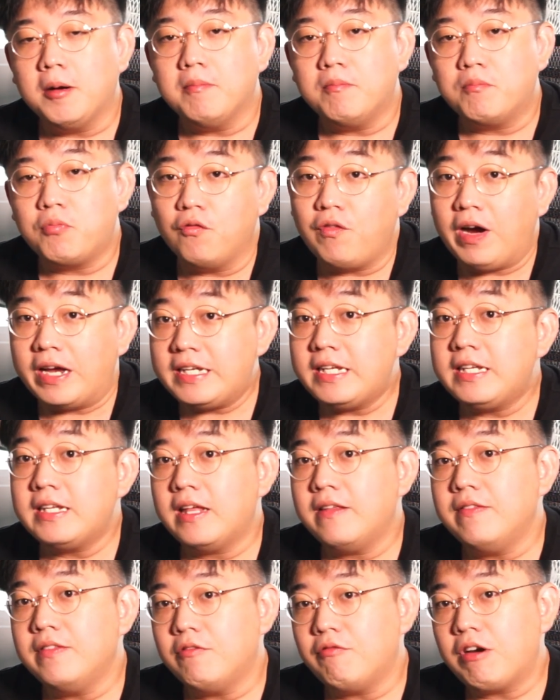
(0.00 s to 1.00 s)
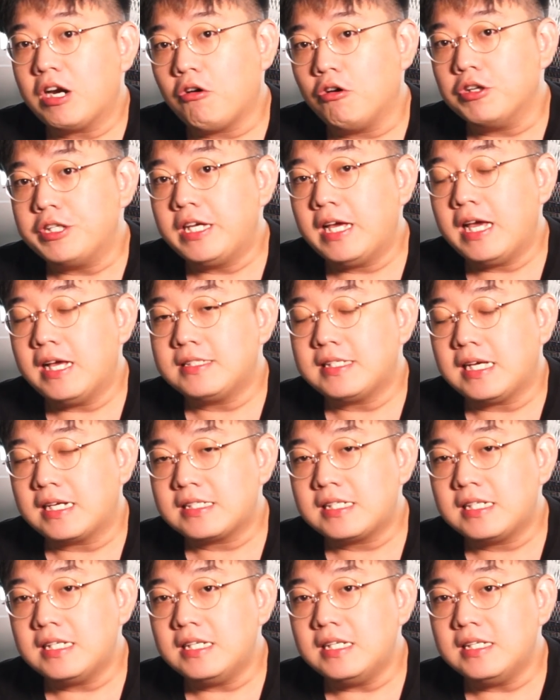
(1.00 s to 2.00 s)
providing that the recording has
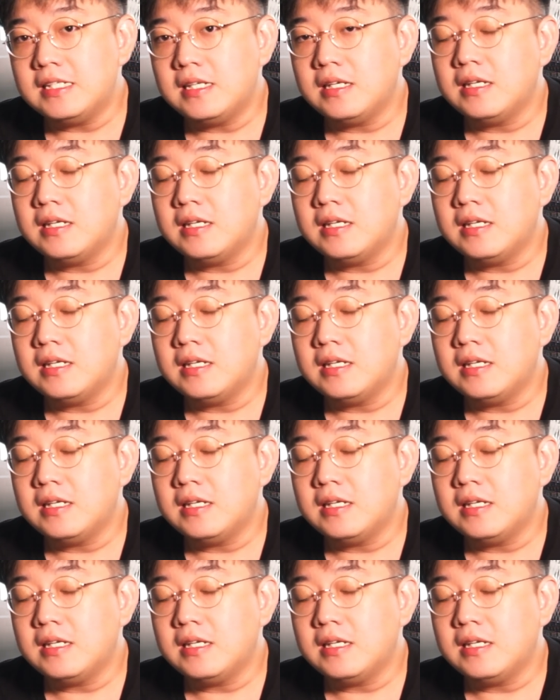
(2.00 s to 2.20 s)
actually